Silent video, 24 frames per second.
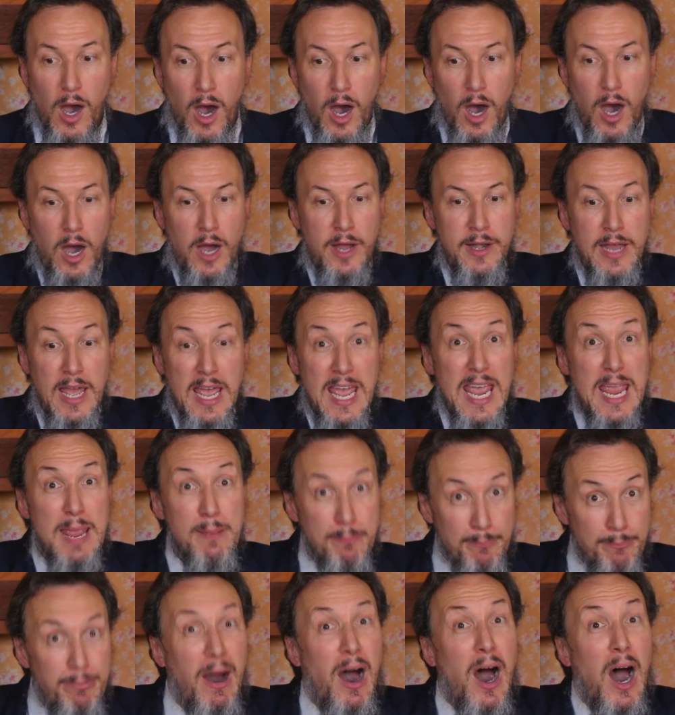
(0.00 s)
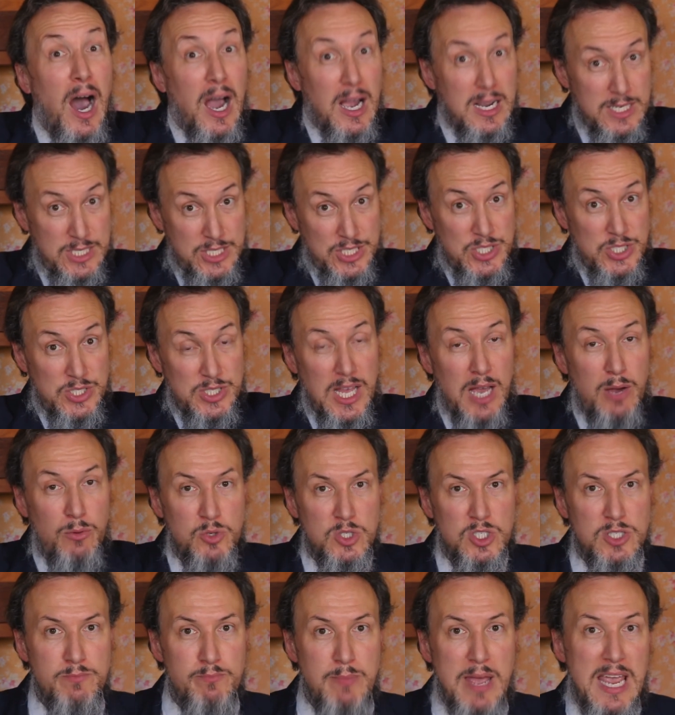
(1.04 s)
on a box that
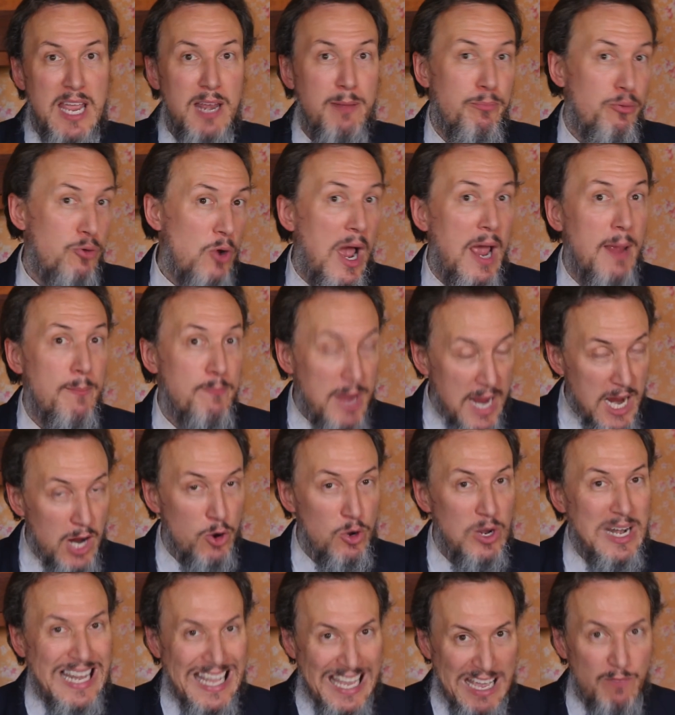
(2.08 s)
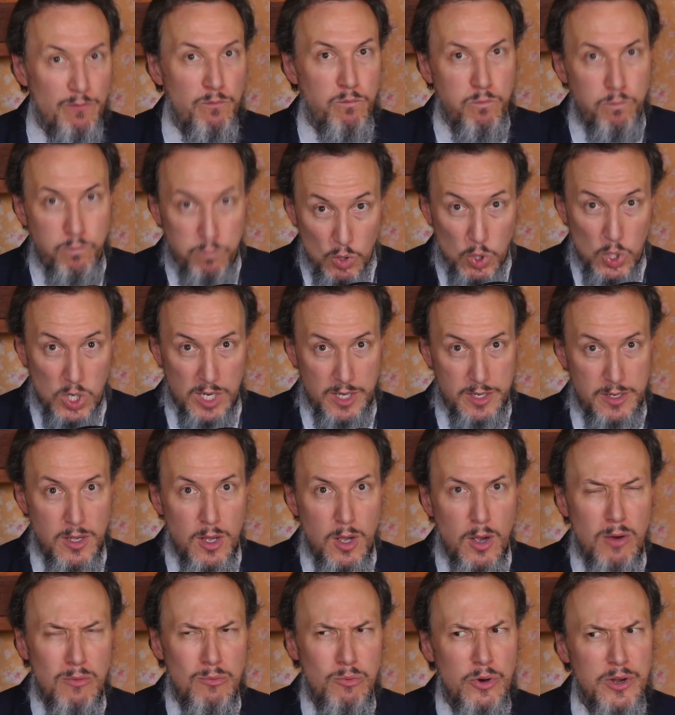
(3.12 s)
was made primarily of wood
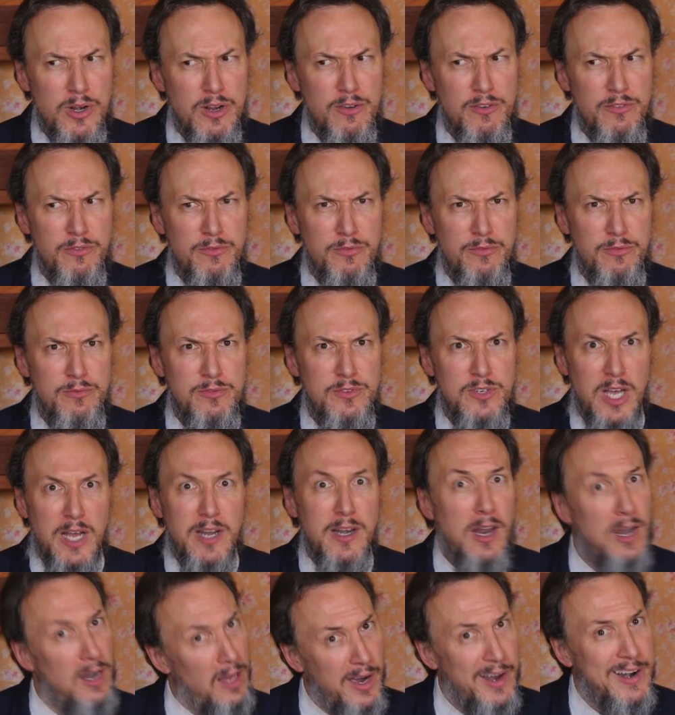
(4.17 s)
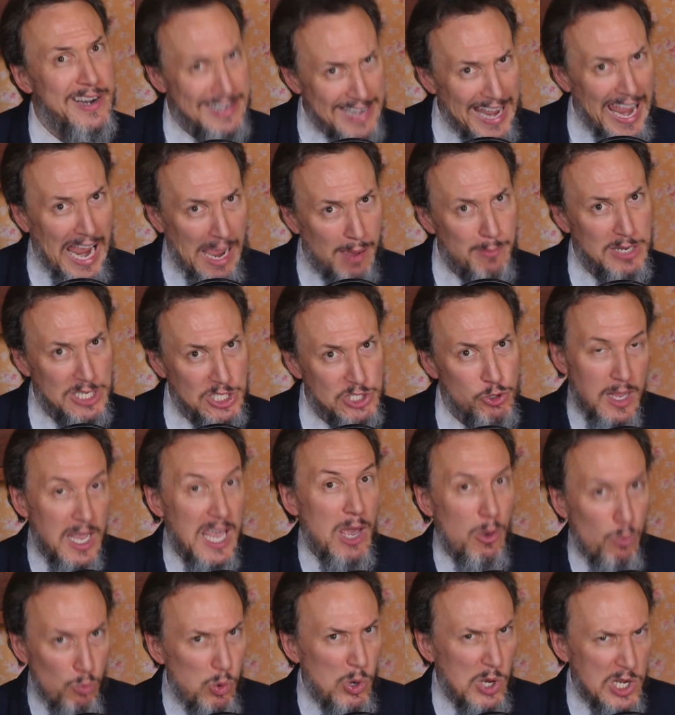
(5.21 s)
would have done a lot of damage.
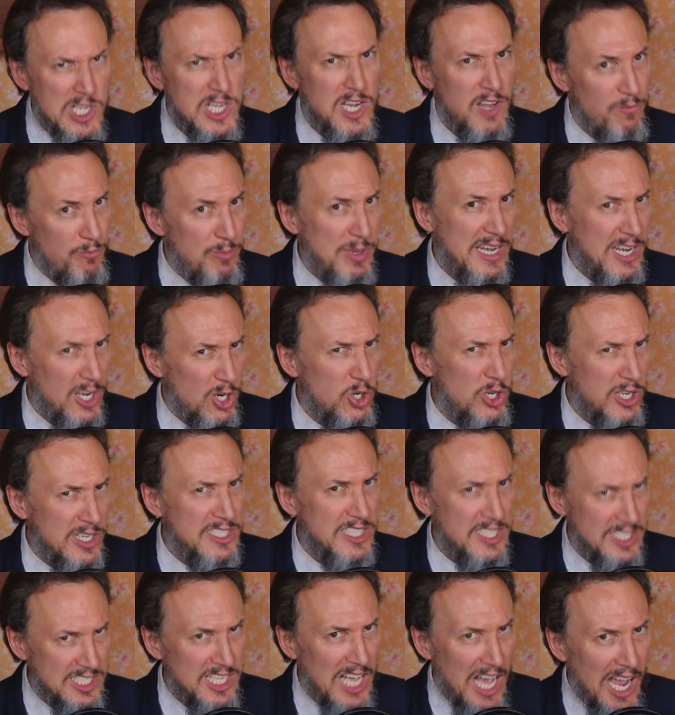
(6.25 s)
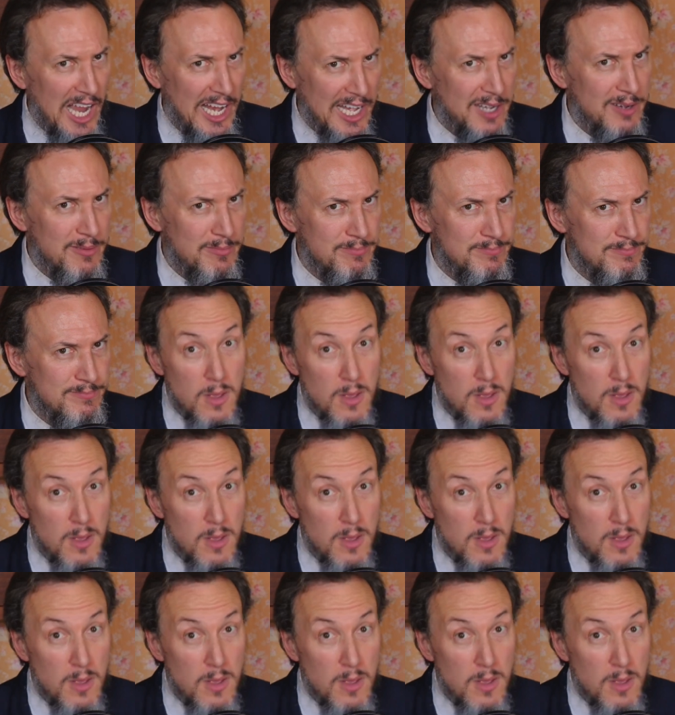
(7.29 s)
It wouldn't have been a good design.